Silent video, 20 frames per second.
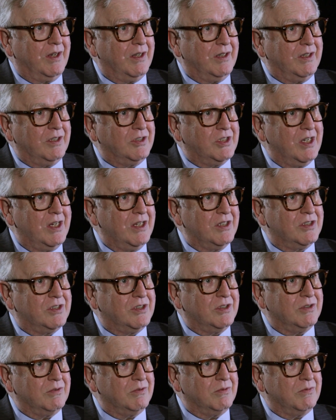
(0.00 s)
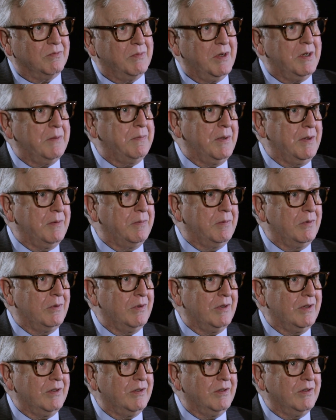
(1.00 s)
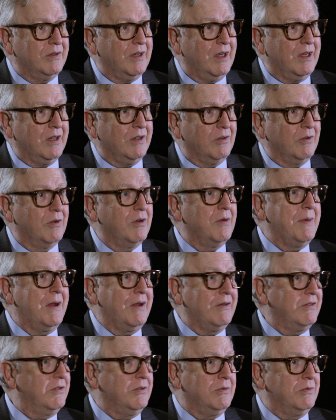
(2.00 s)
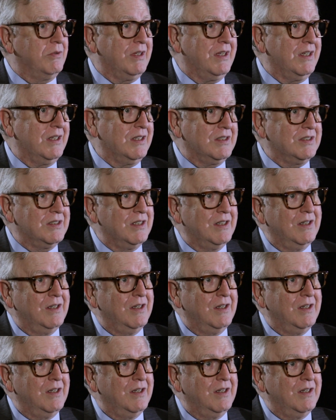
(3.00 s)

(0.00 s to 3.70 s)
and the chance to meet people and learn about new things.